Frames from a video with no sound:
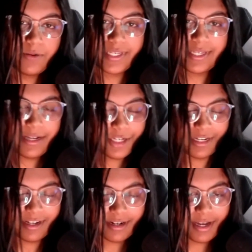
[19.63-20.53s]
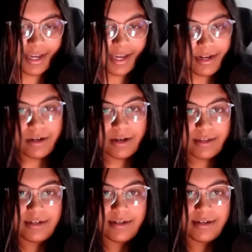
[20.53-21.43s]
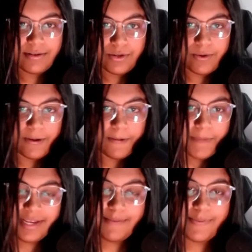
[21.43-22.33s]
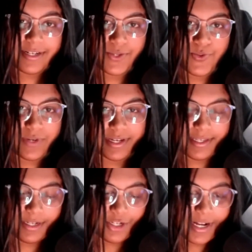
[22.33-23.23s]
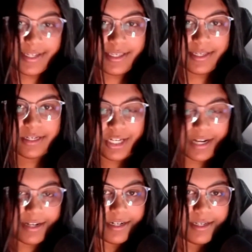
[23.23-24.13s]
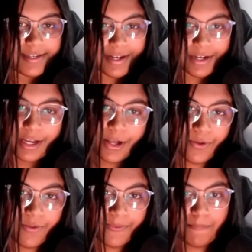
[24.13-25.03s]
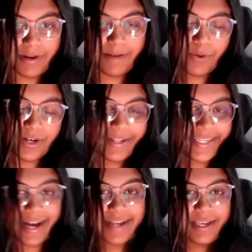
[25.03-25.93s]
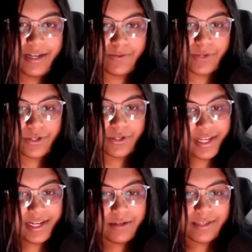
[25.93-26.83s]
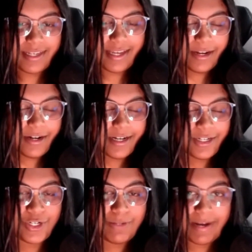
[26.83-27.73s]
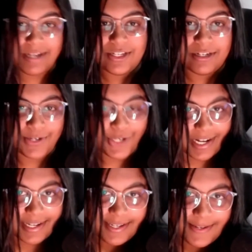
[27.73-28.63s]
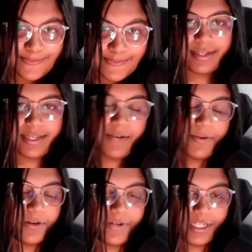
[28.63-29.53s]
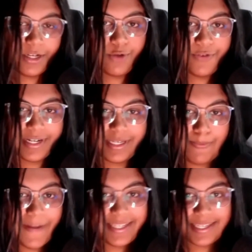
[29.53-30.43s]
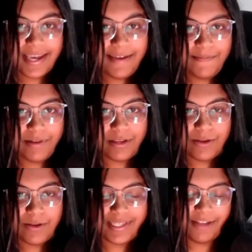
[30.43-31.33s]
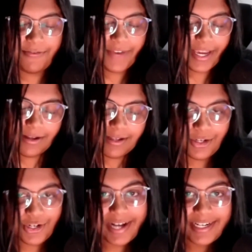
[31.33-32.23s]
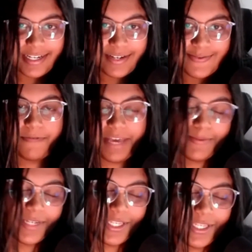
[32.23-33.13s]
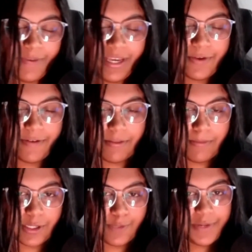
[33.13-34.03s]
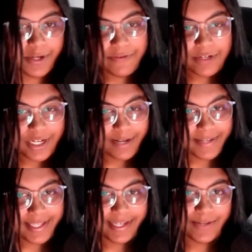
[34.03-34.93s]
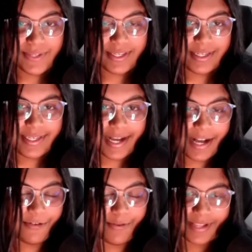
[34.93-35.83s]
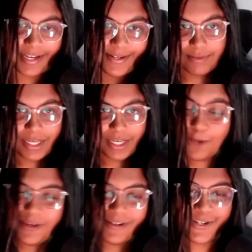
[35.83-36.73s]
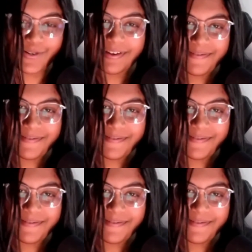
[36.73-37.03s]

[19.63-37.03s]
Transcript: was an engineer and an author who wrote many books related to chess, checkers, and Go, but important to highlight was also that he was an international master in chess. Today we're going to go over his best game, known as the Fatal Attraction, famous for being one of the most beautiful checkmate sequences ever played. Hope you enjoy.